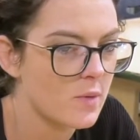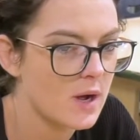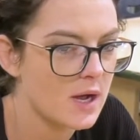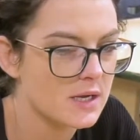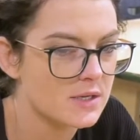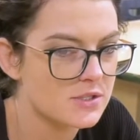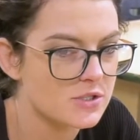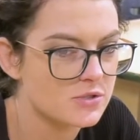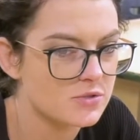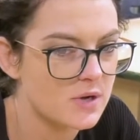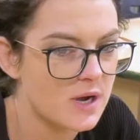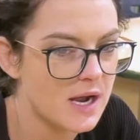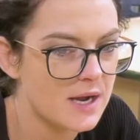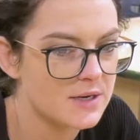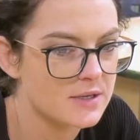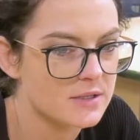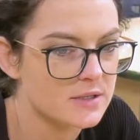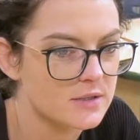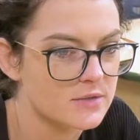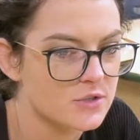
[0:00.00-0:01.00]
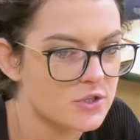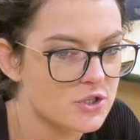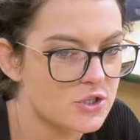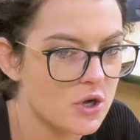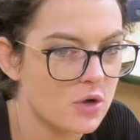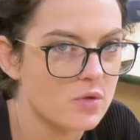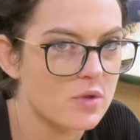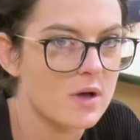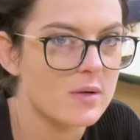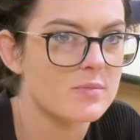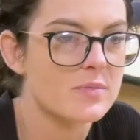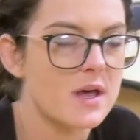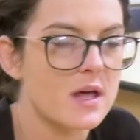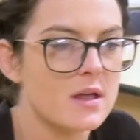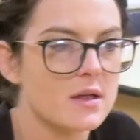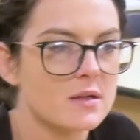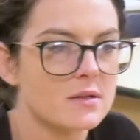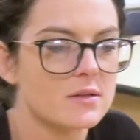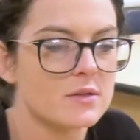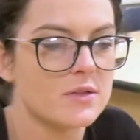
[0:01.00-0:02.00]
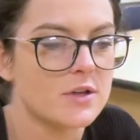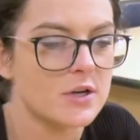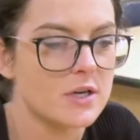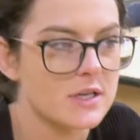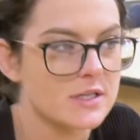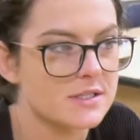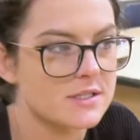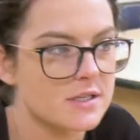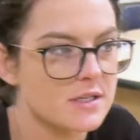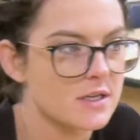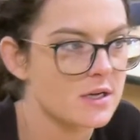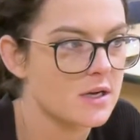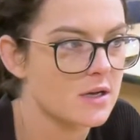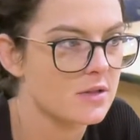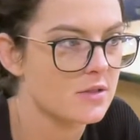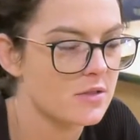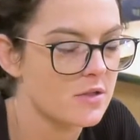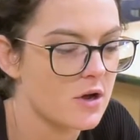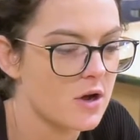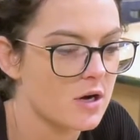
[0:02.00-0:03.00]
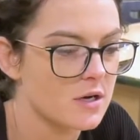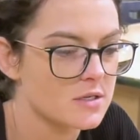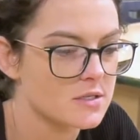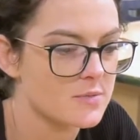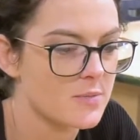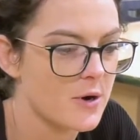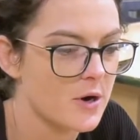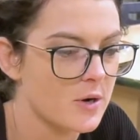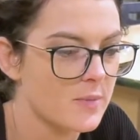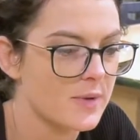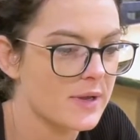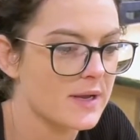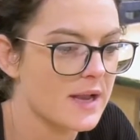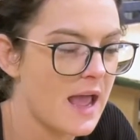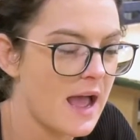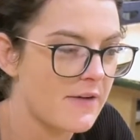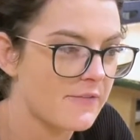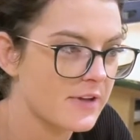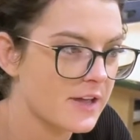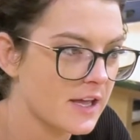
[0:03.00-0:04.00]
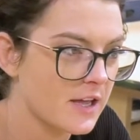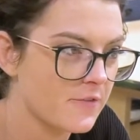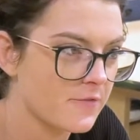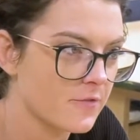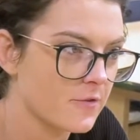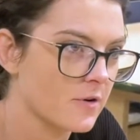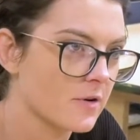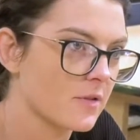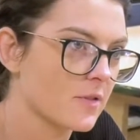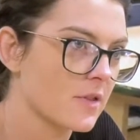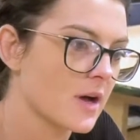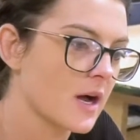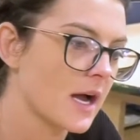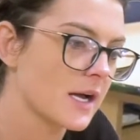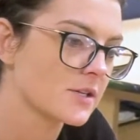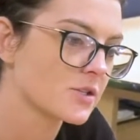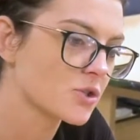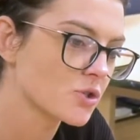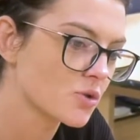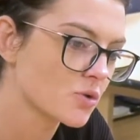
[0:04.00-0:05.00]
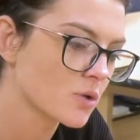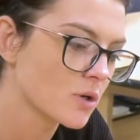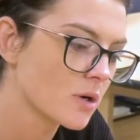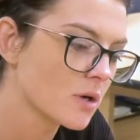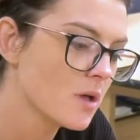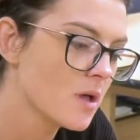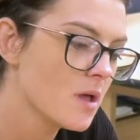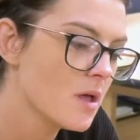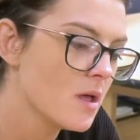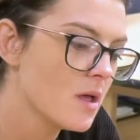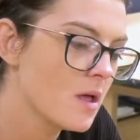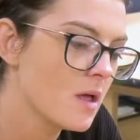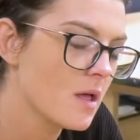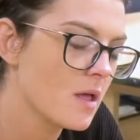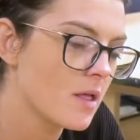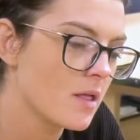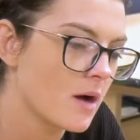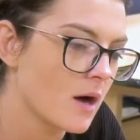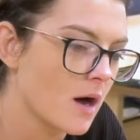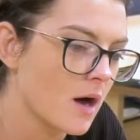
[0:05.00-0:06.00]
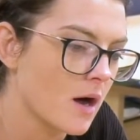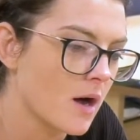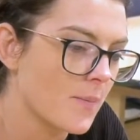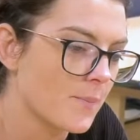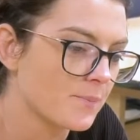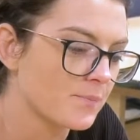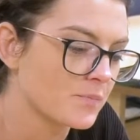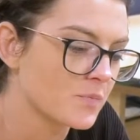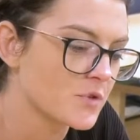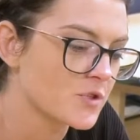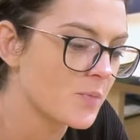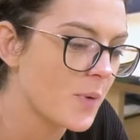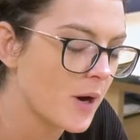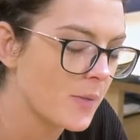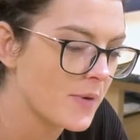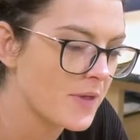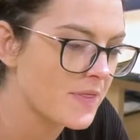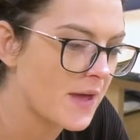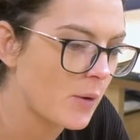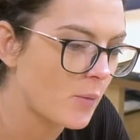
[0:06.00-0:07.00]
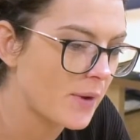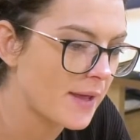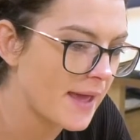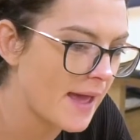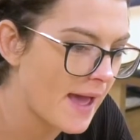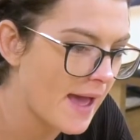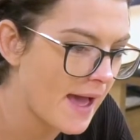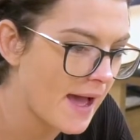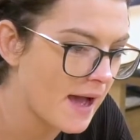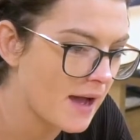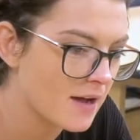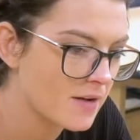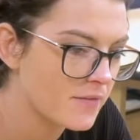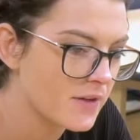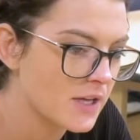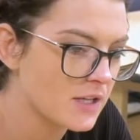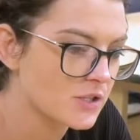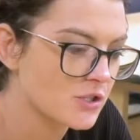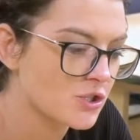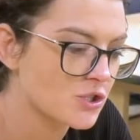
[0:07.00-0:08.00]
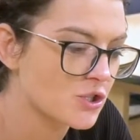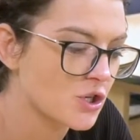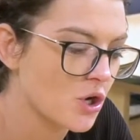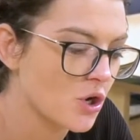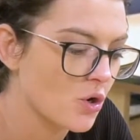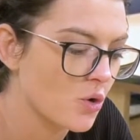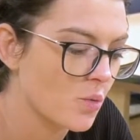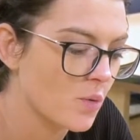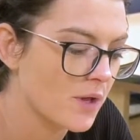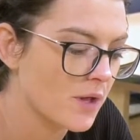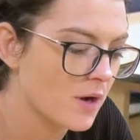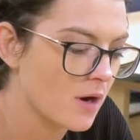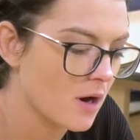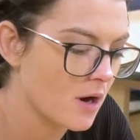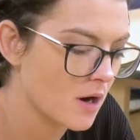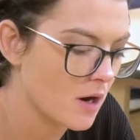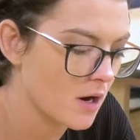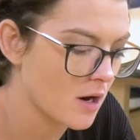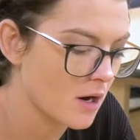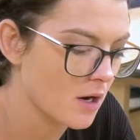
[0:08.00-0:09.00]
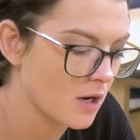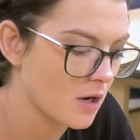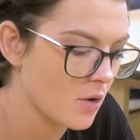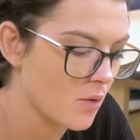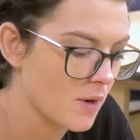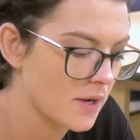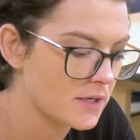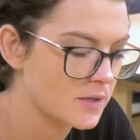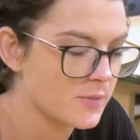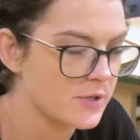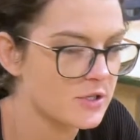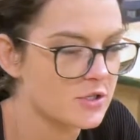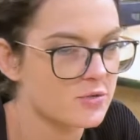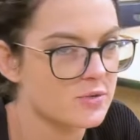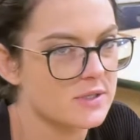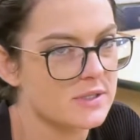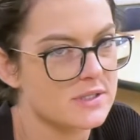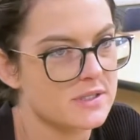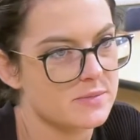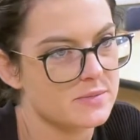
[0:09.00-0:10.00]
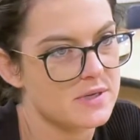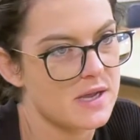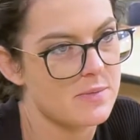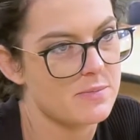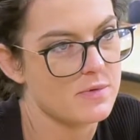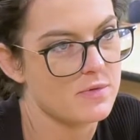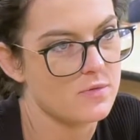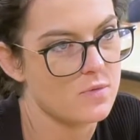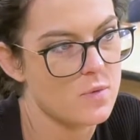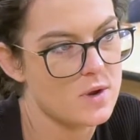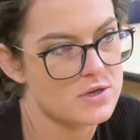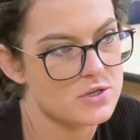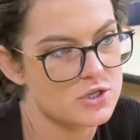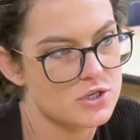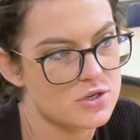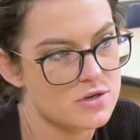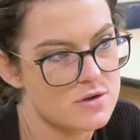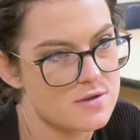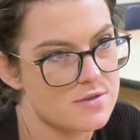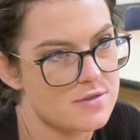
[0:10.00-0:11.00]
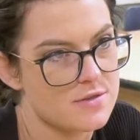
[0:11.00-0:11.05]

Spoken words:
want to kind of show them that there is the art department, advocate for the high school department that we have, and so we are going to be doing some type of winter